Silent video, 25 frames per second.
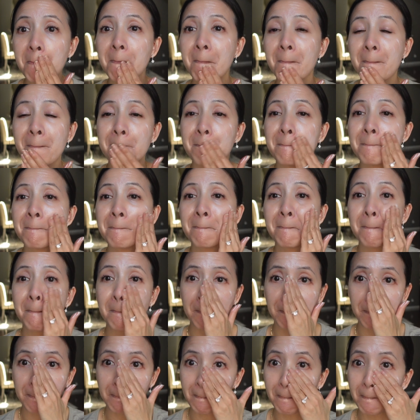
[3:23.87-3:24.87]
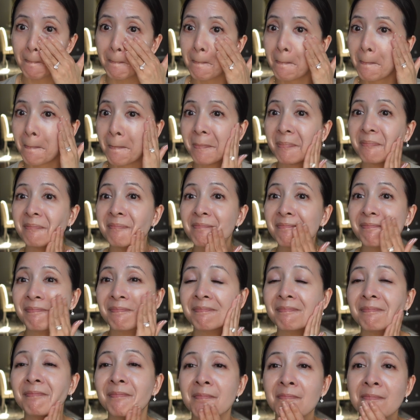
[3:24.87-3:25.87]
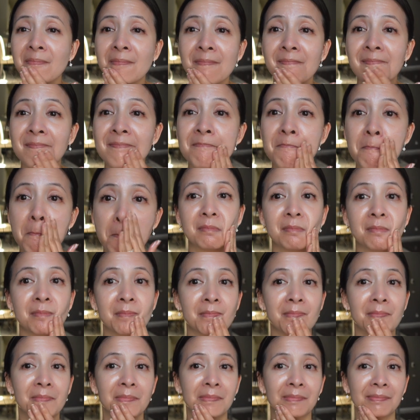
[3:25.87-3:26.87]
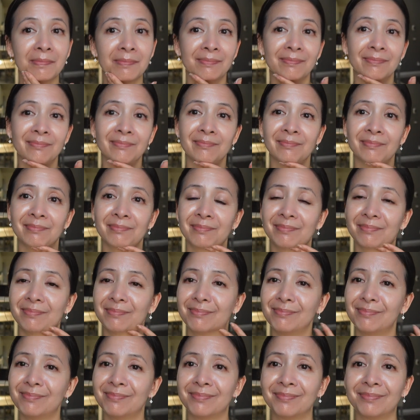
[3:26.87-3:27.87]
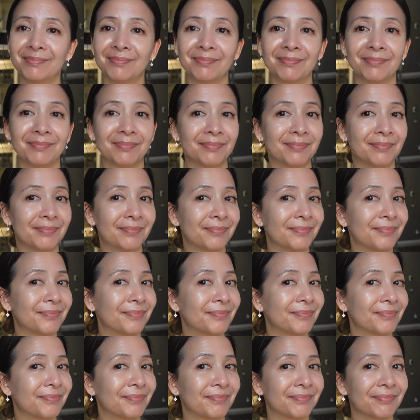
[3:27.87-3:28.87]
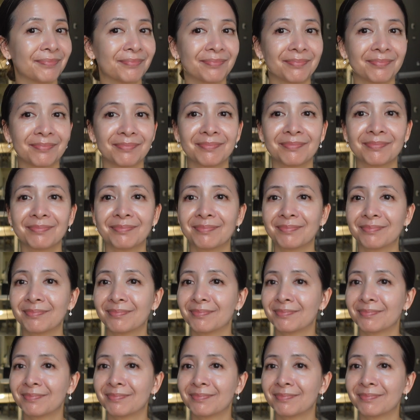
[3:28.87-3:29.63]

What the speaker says: No one is speaking in this clip.